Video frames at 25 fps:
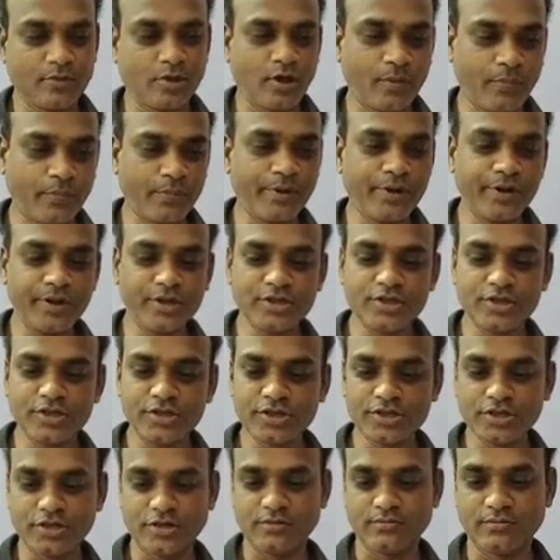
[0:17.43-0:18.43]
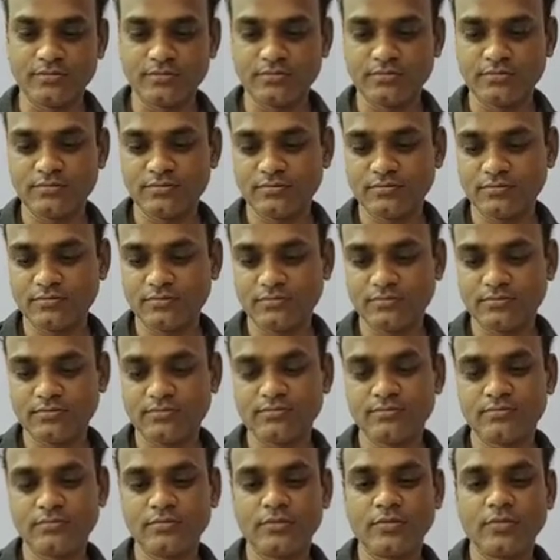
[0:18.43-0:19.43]
operating system,
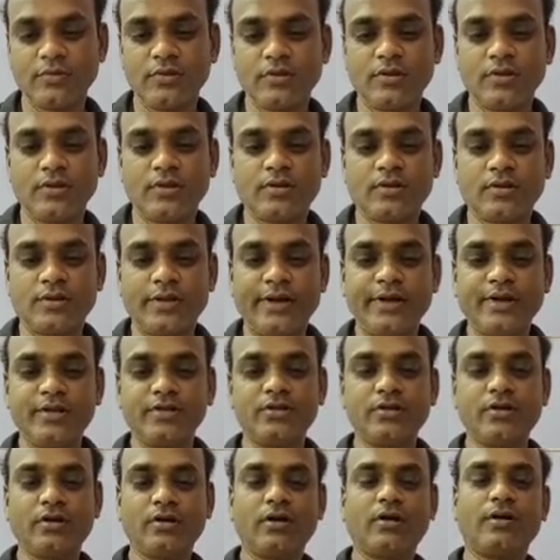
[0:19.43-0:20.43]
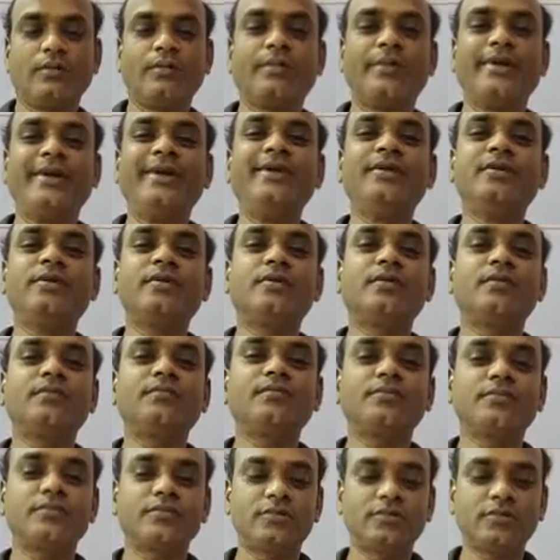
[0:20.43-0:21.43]
that is the
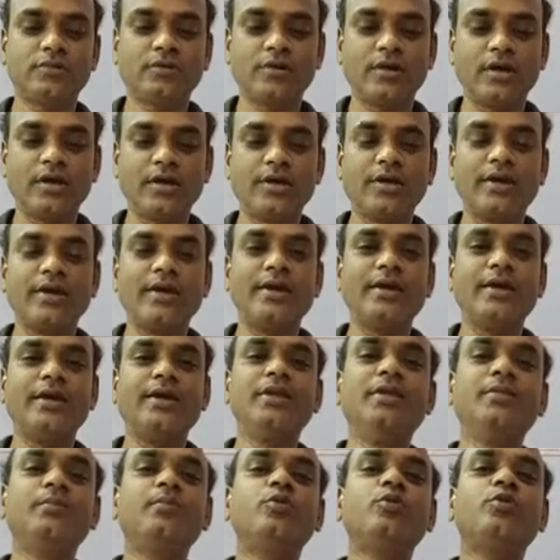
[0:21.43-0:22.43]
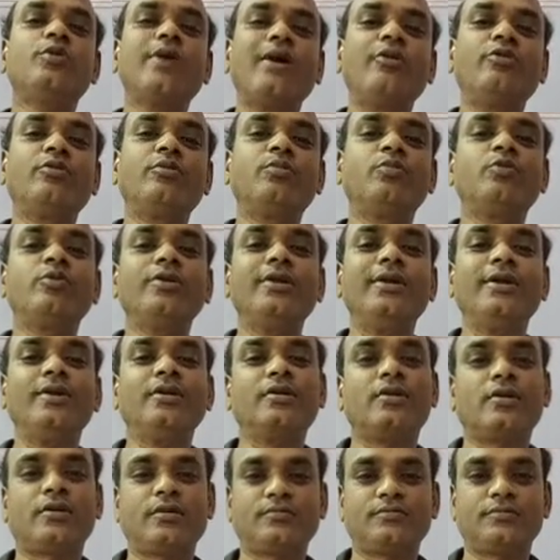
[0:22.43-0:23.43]
interrupt, input output
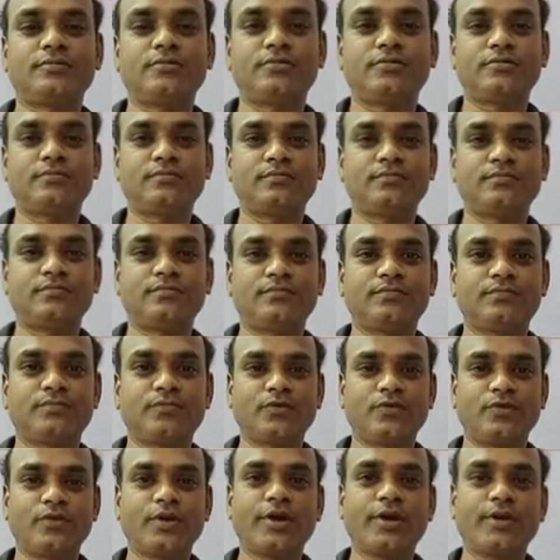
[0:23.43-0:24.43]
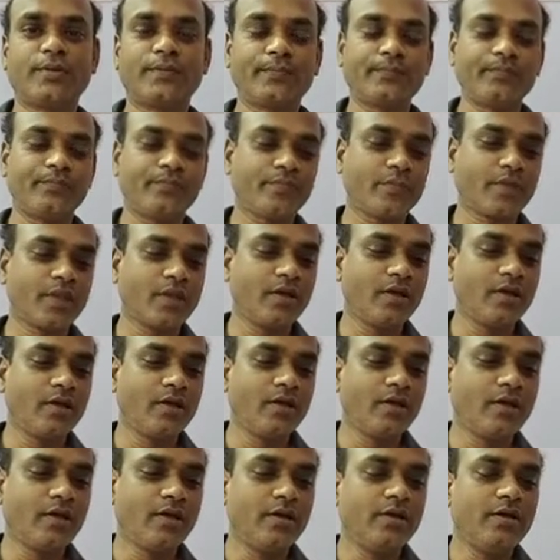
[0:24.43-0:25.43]
interrupt. Okay.
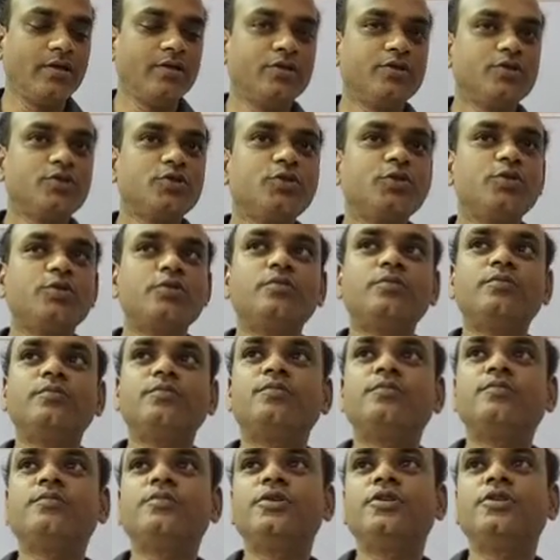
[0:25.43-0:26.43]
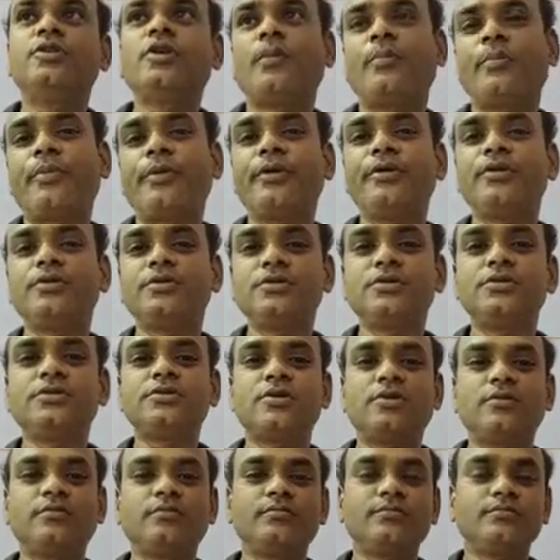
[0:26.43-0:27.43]
So in the operating
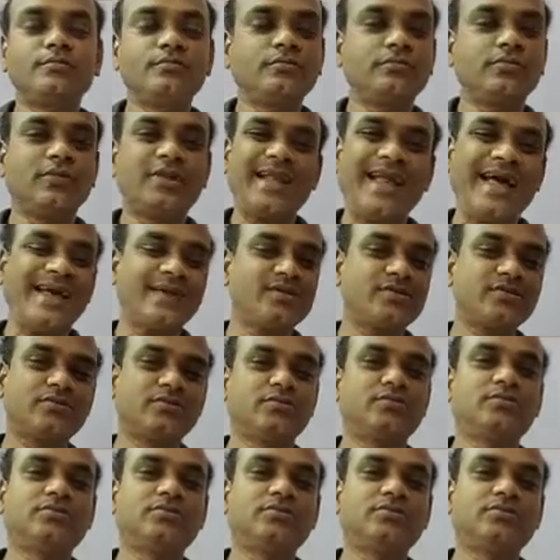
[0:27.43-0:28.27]
system last